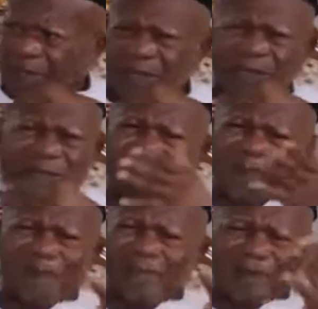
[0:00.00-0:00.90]
I said,
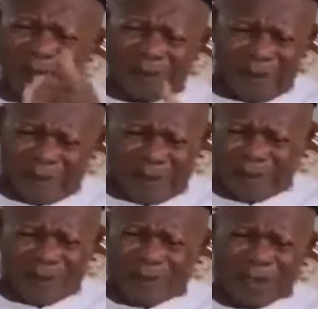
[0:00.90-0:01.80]

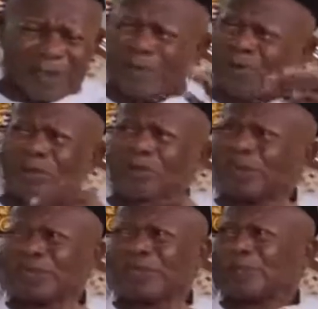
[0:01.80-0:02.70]
it was a genuine
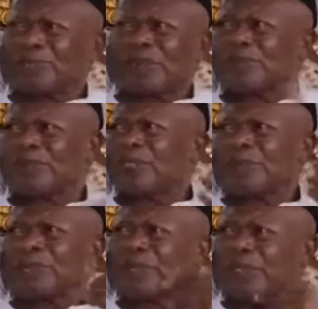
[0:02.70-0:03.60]
mistake. Please
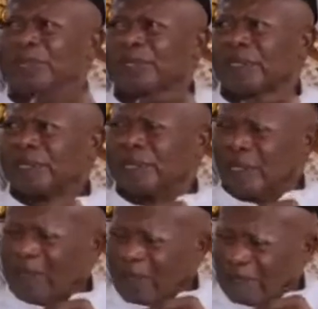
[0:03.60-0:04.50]
forgive me.
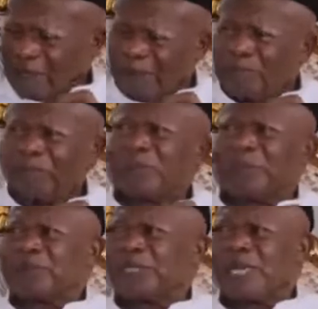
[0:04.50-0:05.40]
The main
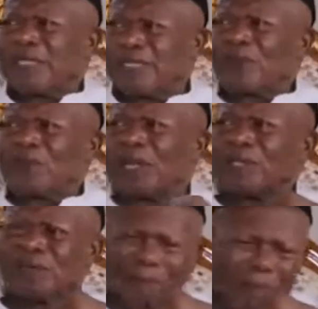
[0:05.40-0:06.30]
problem is I need
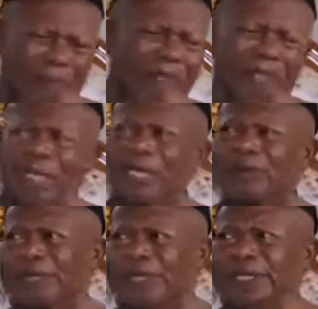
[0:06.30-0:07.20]
scholarship. My mother
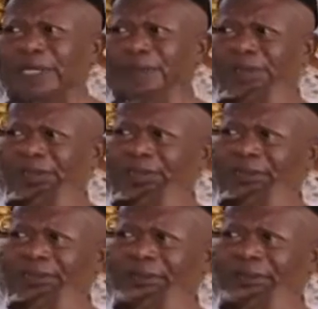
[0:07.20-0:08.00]
cannot take care of it.